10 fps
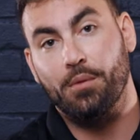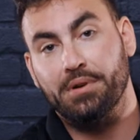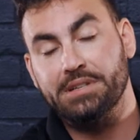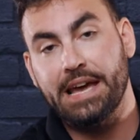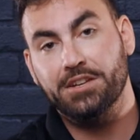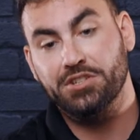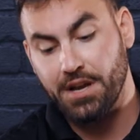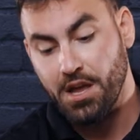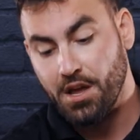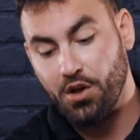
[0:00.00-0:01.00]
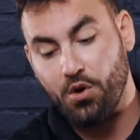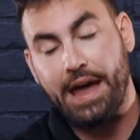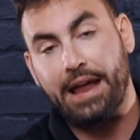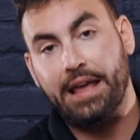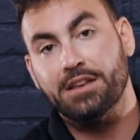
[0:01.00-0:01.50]
protection. Go
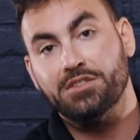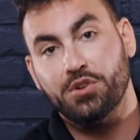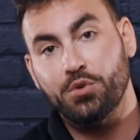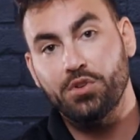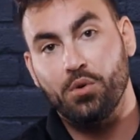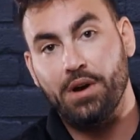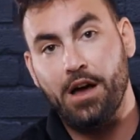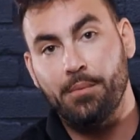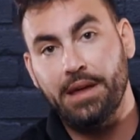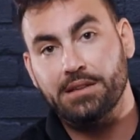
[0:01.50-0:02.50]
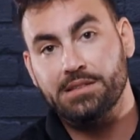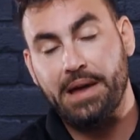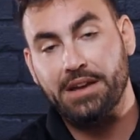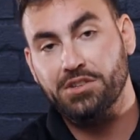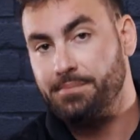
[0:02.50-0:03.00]
ahead and do your helmet
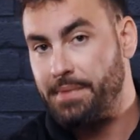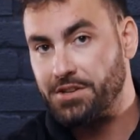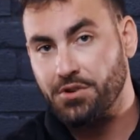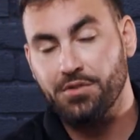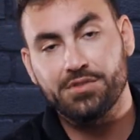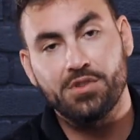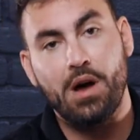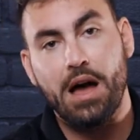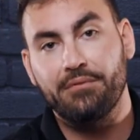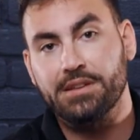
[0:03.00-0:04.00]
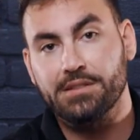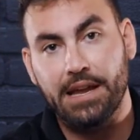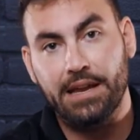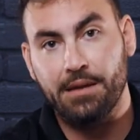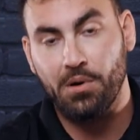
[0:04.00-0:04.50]
inspections. Make sure there's no obvious
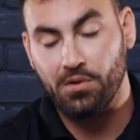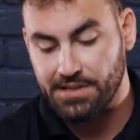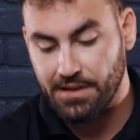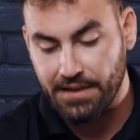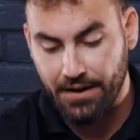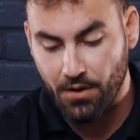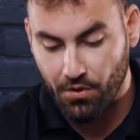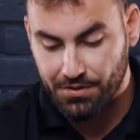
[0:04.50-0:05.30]
lightning bolts in there or